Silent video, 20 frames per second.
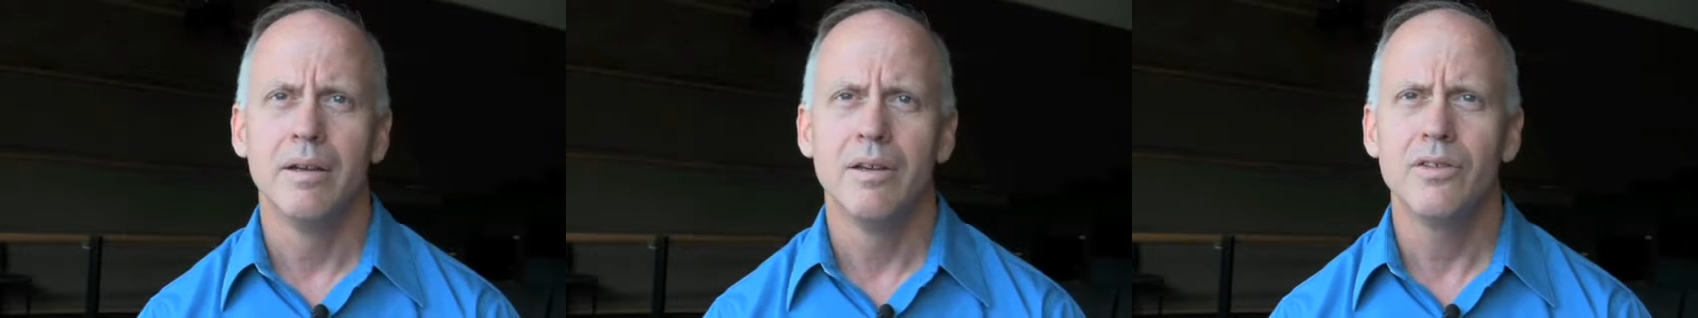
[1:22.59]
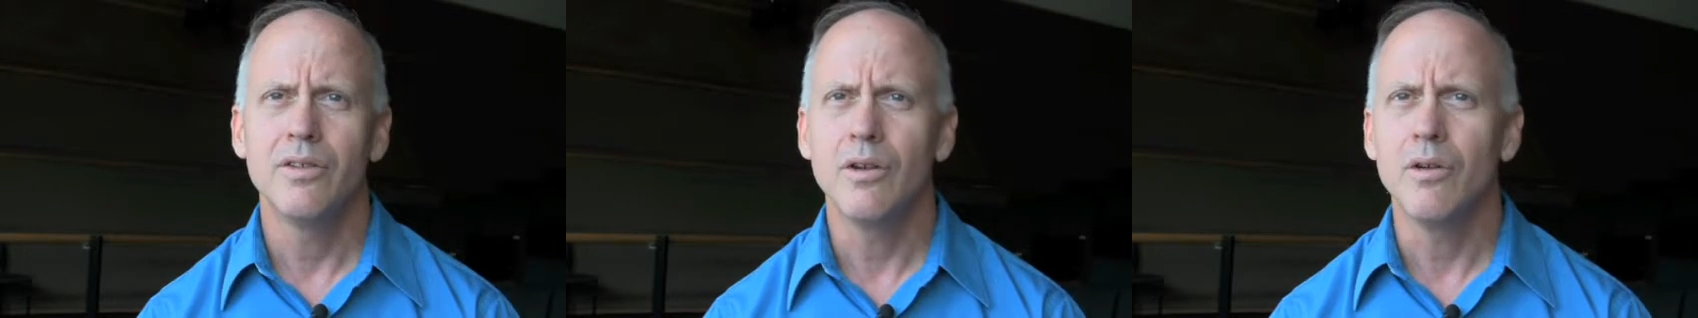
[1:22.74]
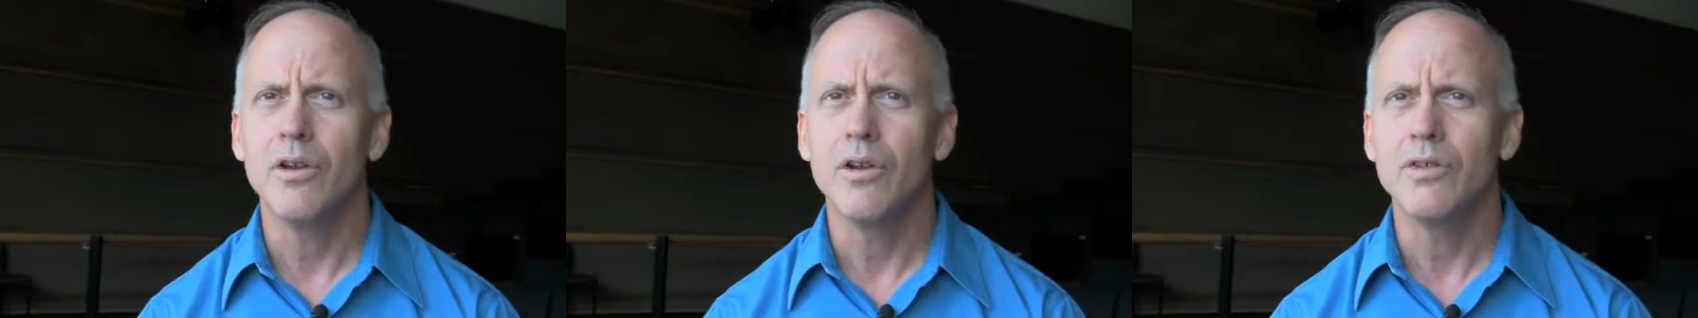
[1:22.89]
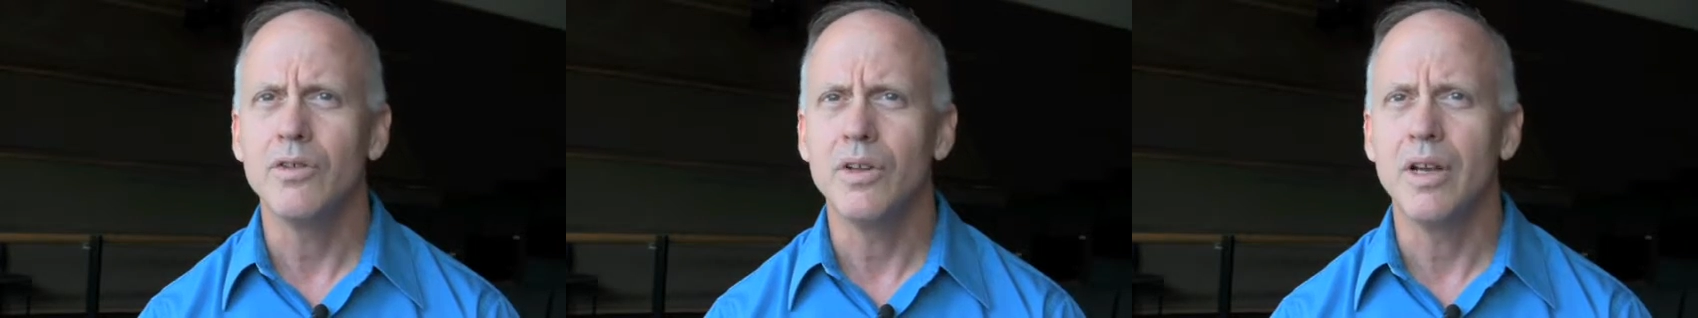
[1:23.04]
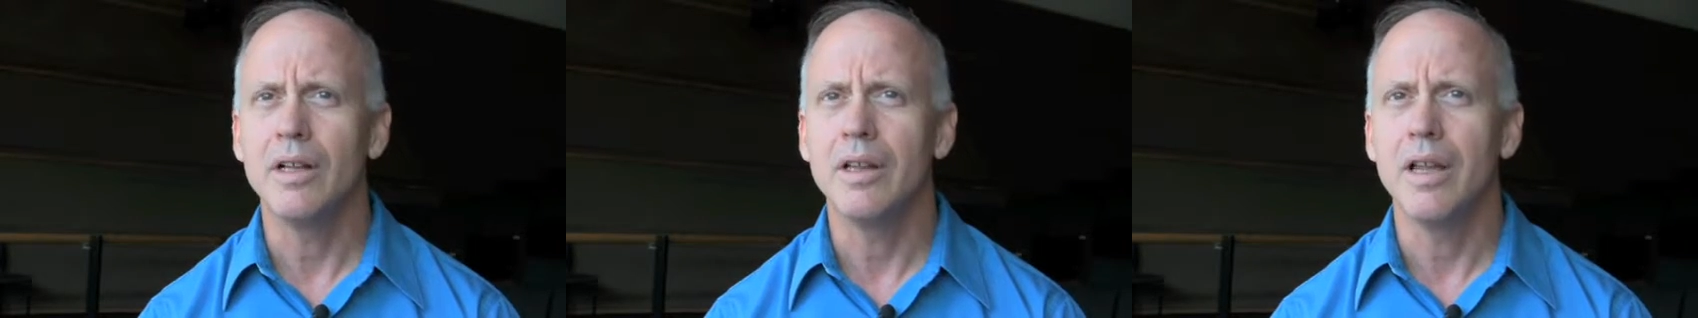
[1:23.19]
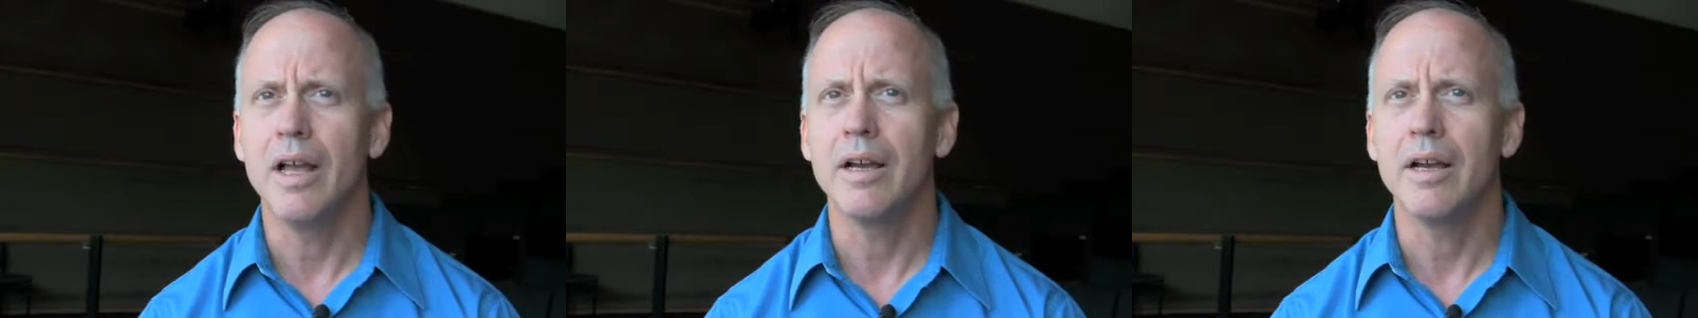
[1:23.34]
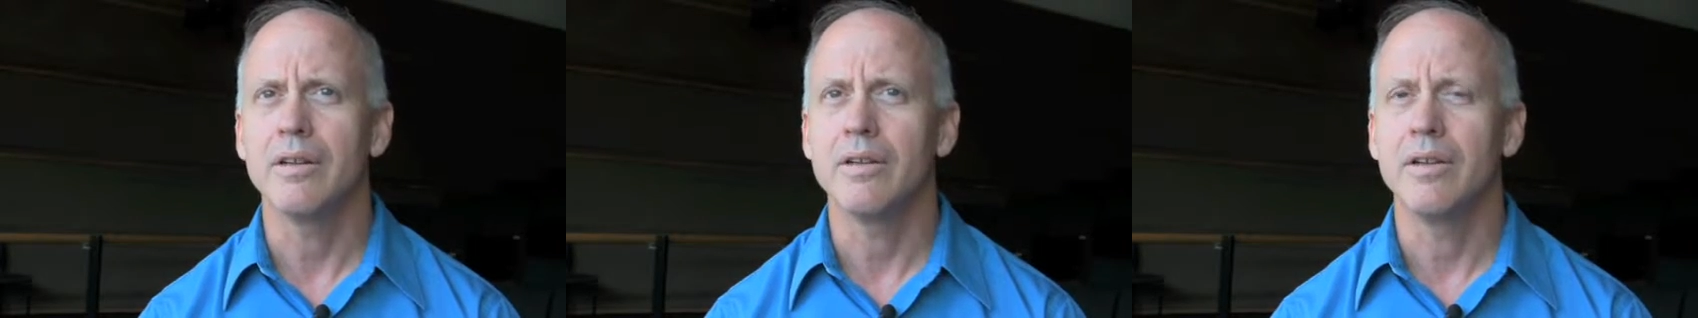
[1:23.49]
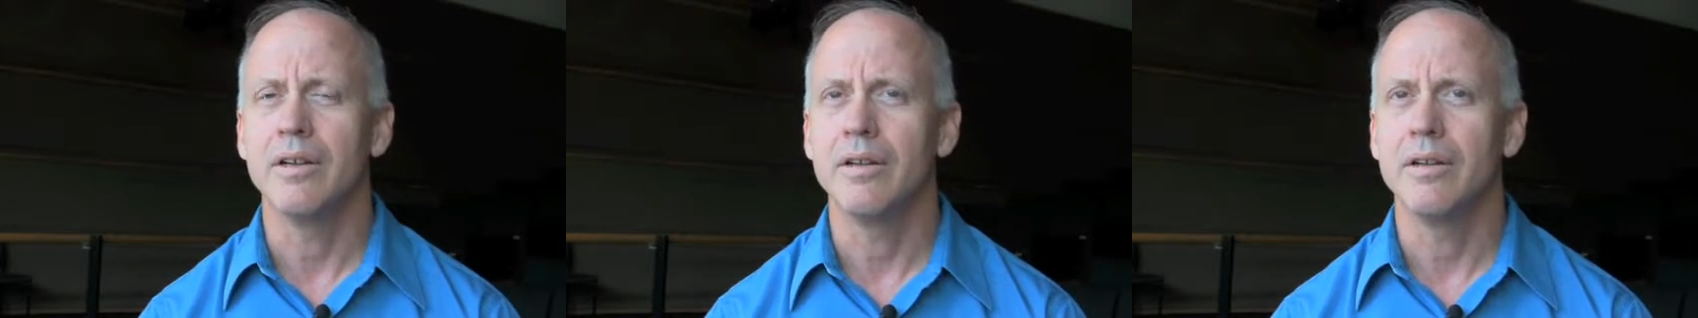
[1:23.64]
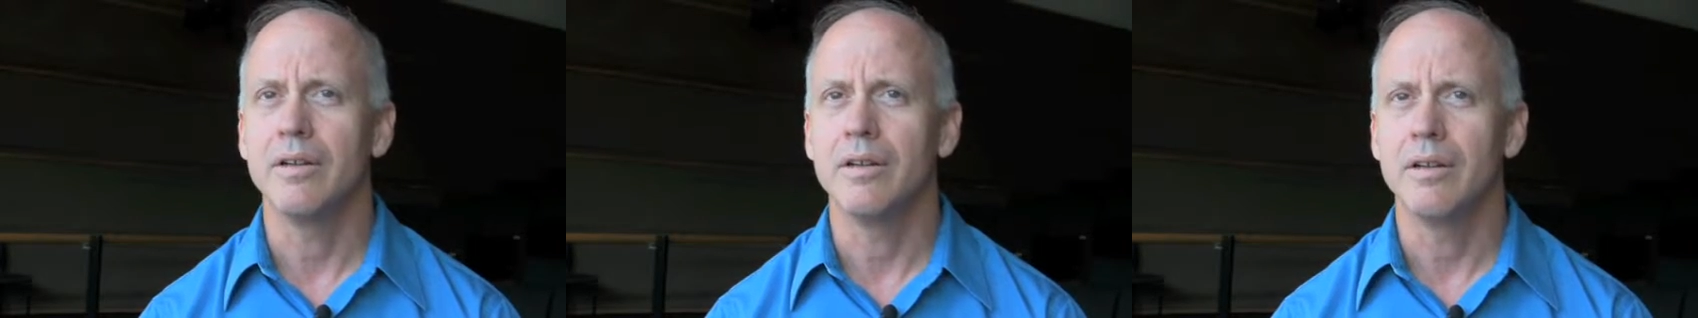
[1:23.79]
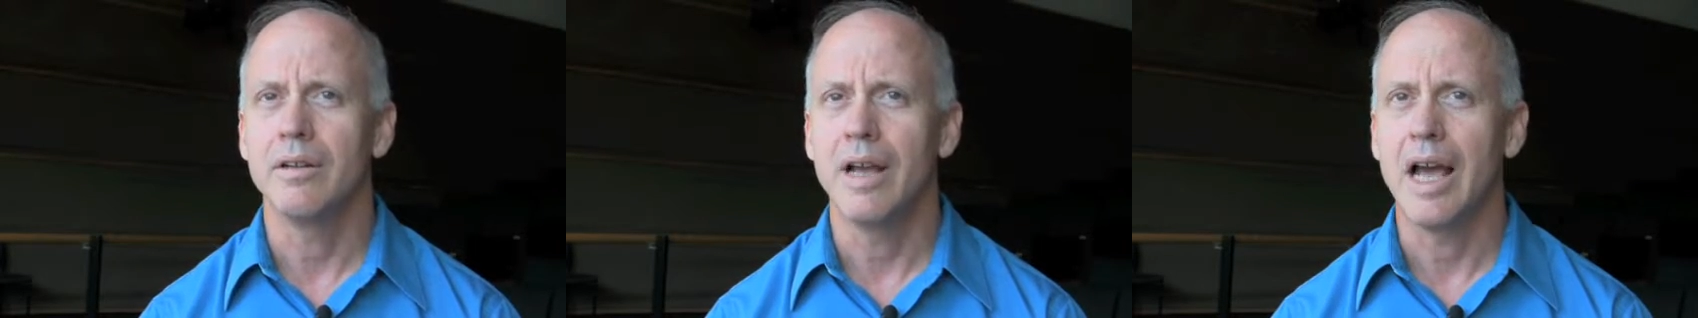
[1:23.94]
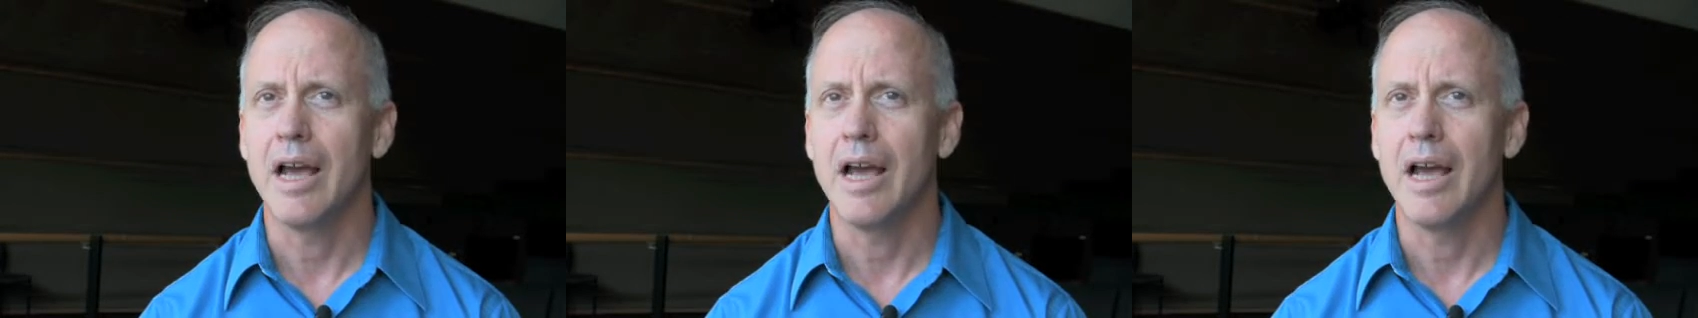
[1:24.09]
serious neglect in